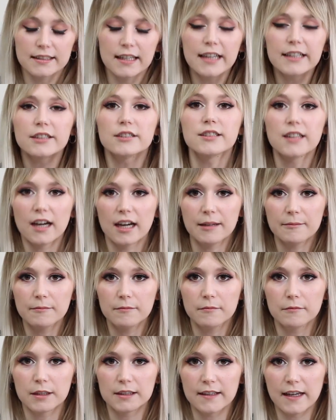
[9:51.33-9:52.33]
Take your
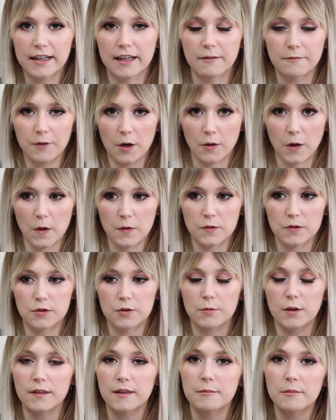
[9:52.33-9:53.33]
time with taking photos.
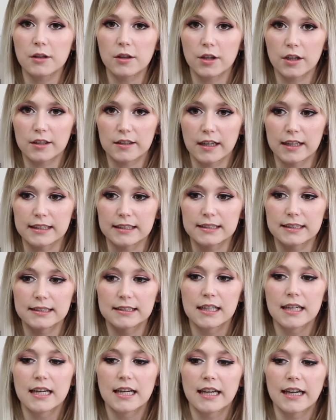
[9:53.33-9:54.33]
You want them to look nice.